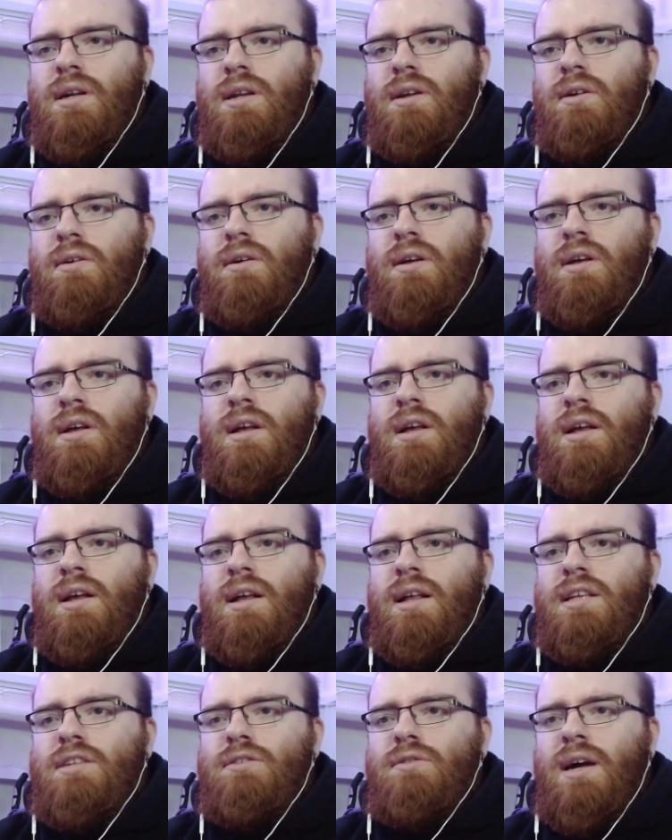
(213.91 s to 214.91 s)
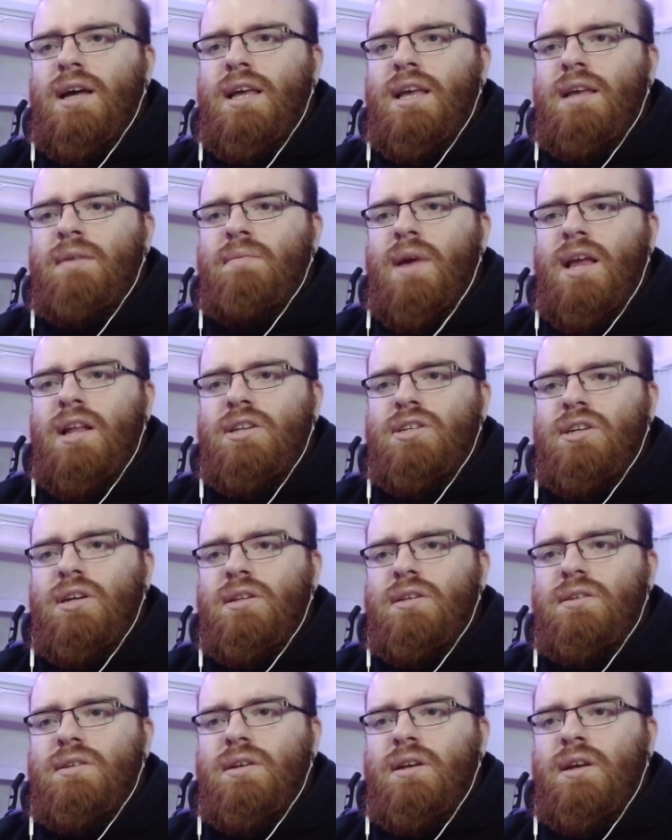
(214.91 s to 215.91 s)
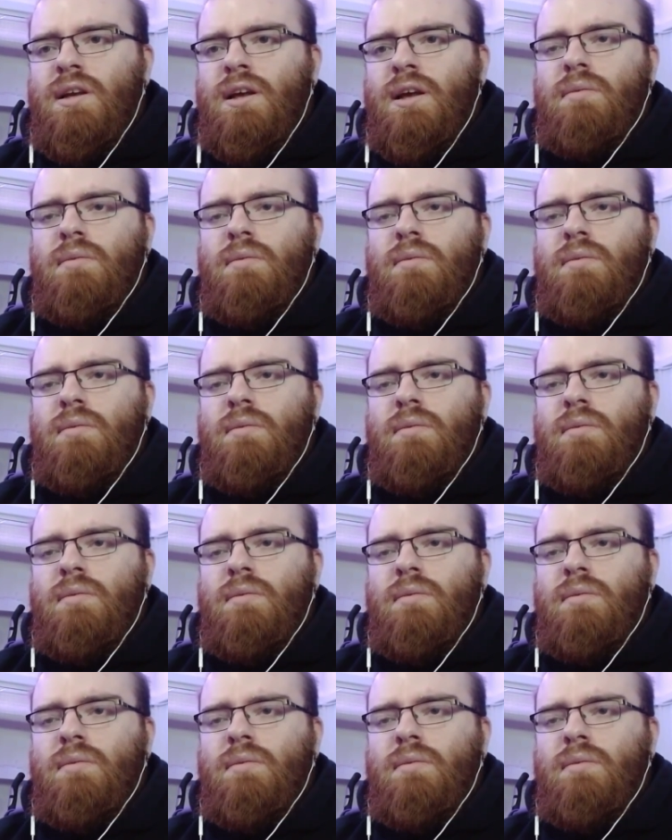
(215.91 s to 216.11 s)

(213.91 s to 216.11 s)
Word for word: You know, that's why he mentions